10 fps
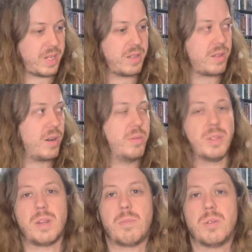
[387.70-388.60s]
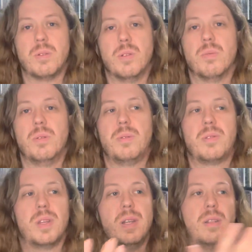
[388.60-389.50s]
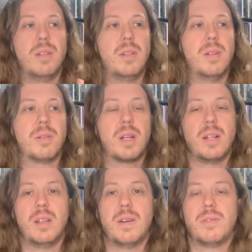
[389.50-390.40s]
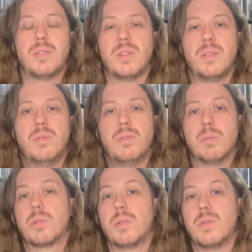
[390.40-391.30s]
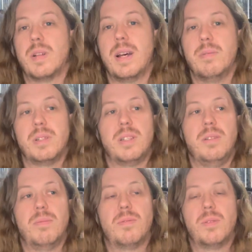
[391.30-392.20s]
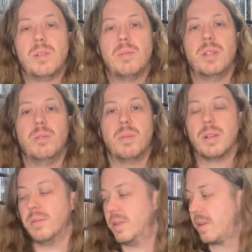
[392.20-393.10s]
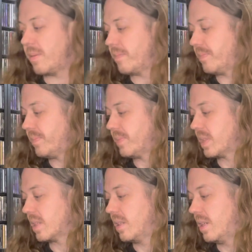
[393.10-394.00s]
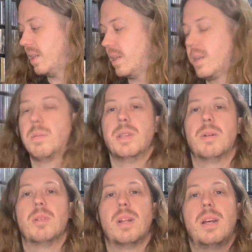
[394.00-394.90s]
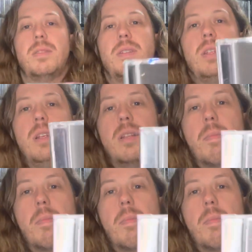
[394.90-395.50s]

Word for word: started with Sepultura's roots and, you know, left to form Soulfly, which he fully went nu metal with. Coming number 19,